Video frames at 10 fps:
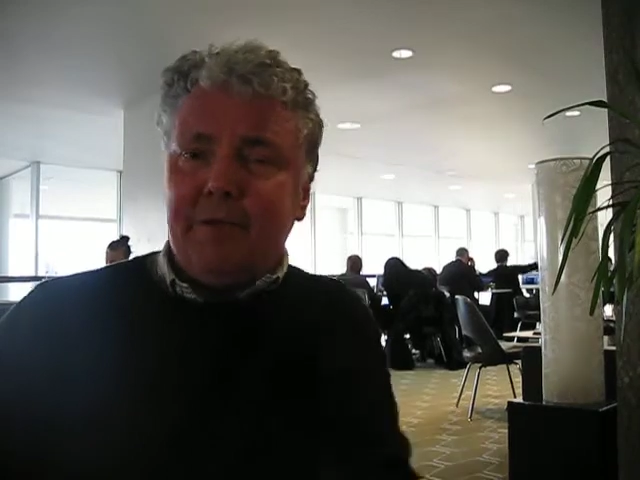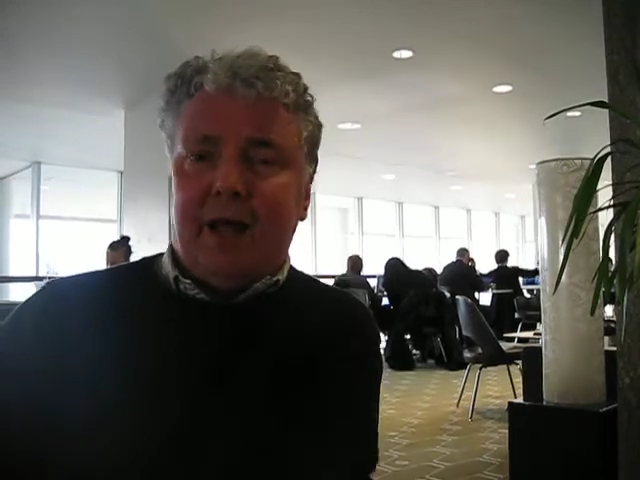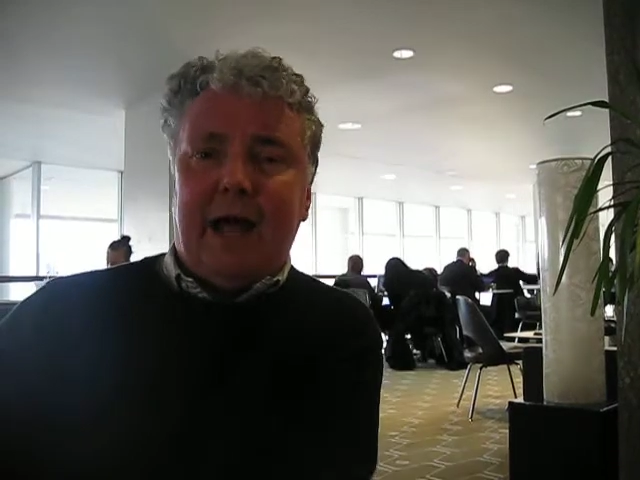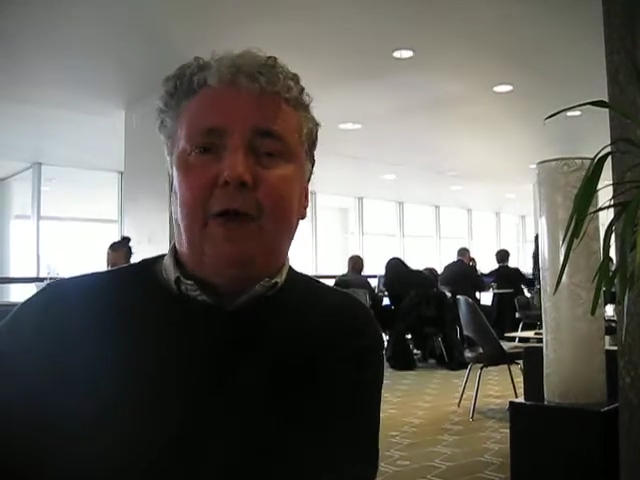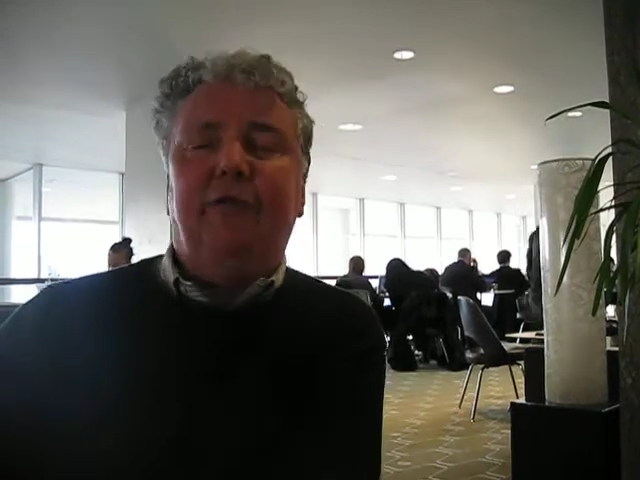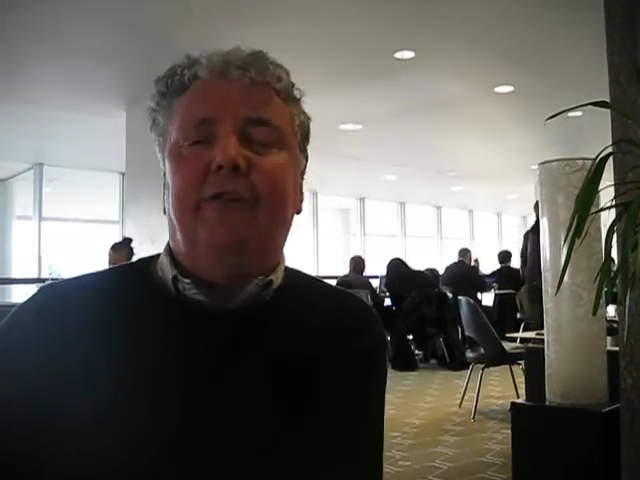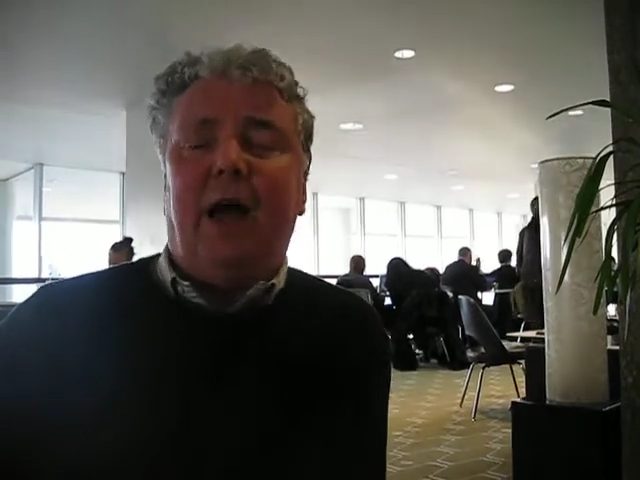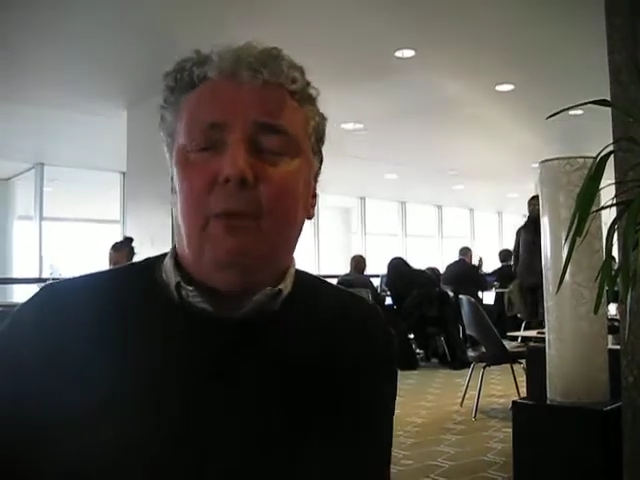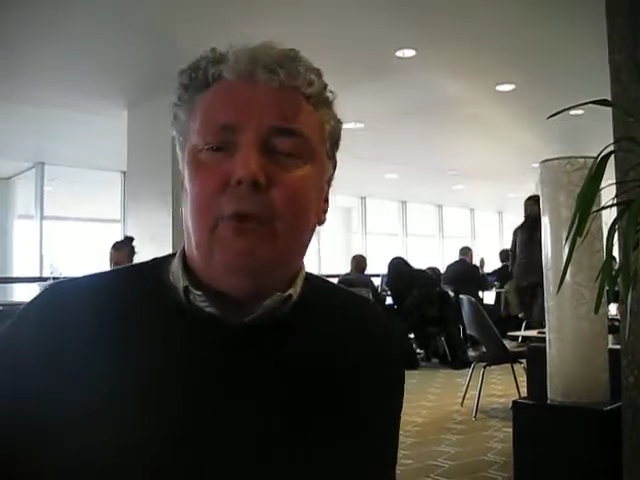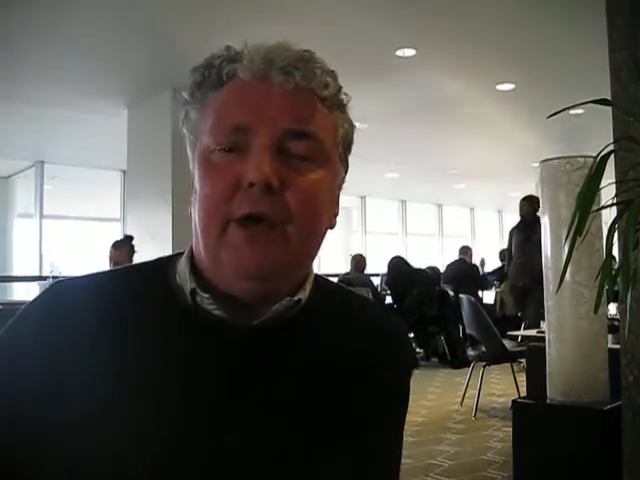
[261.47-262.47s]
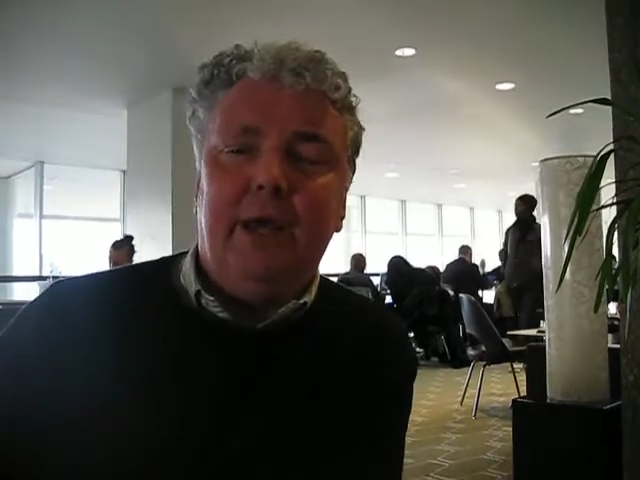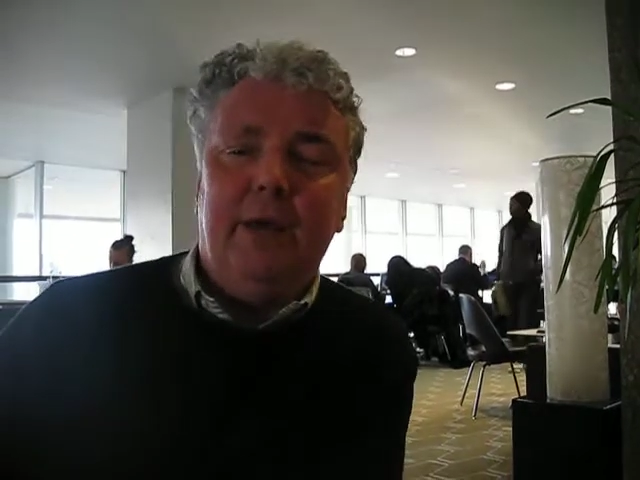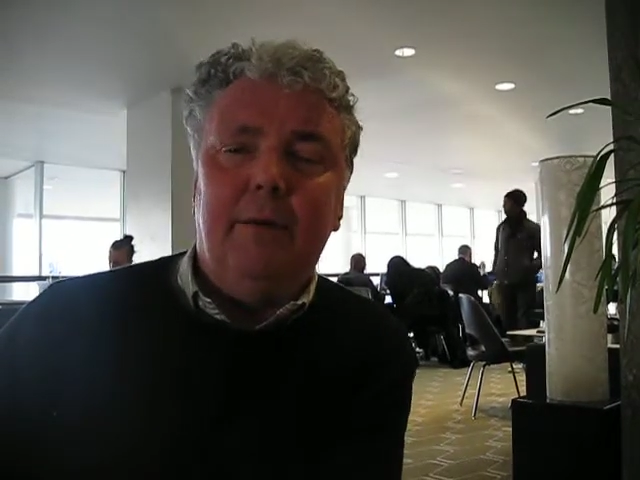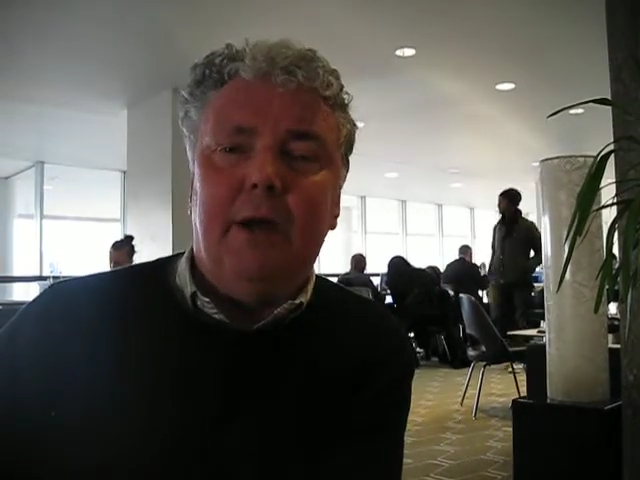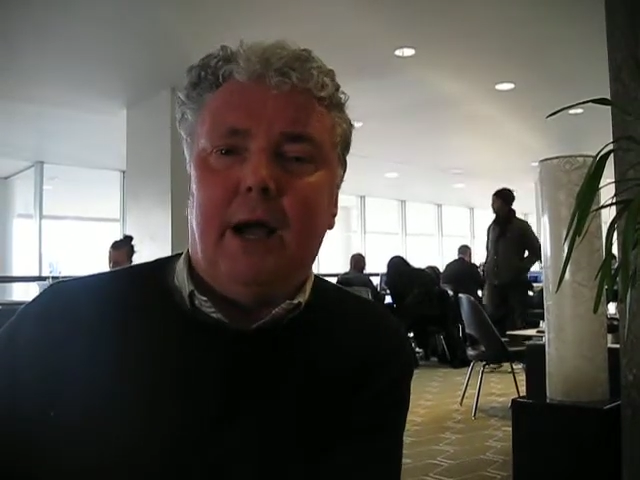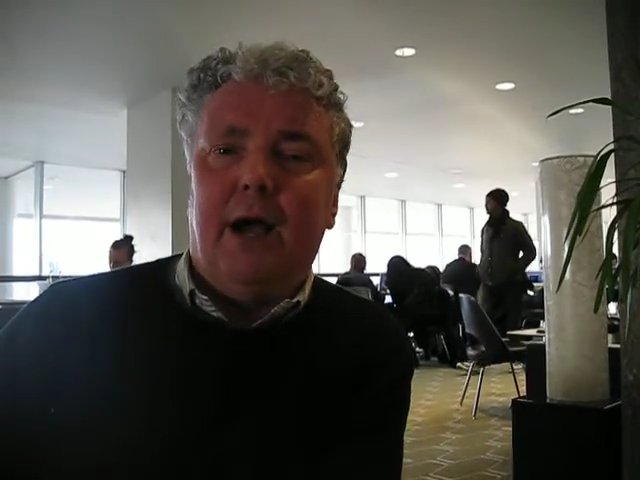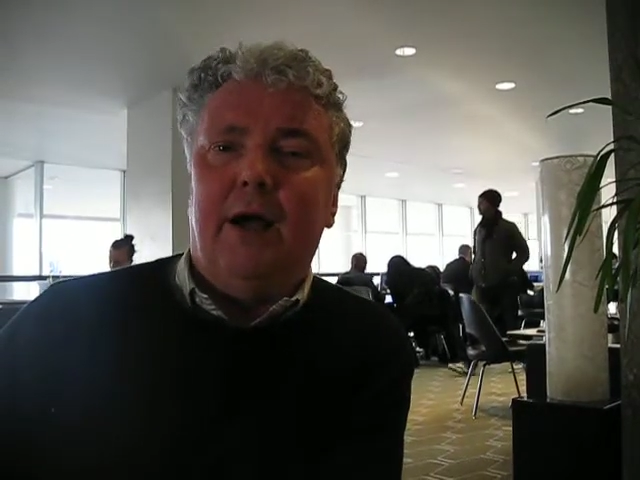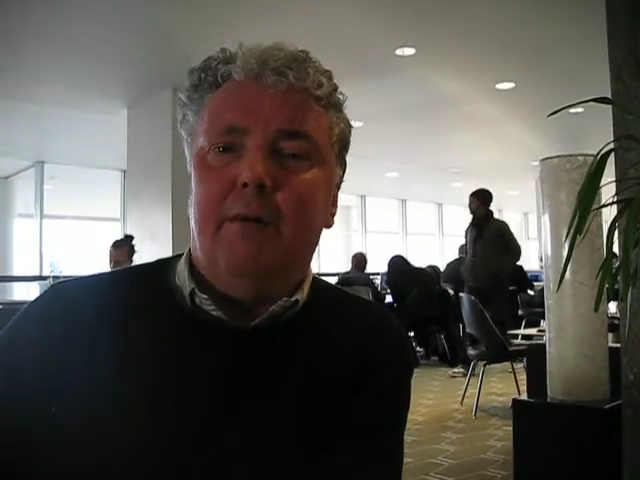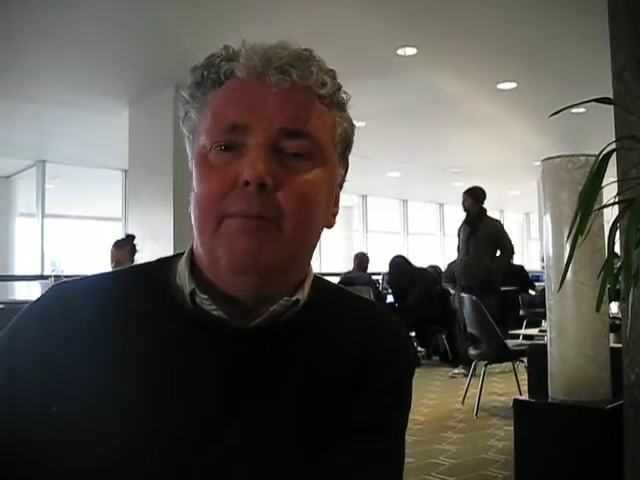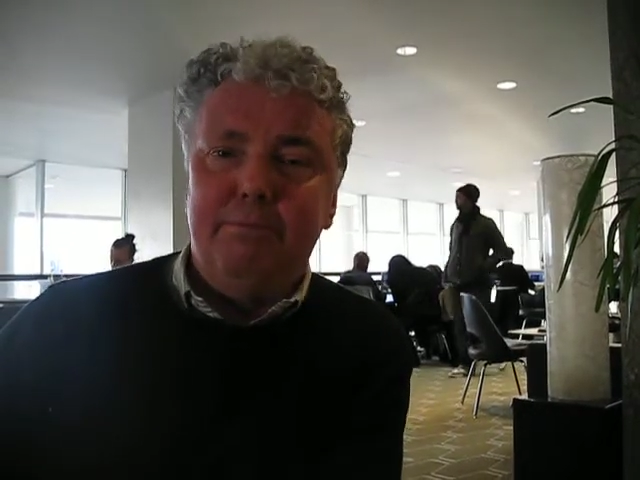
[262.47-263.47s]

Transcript: And out of that, we uh,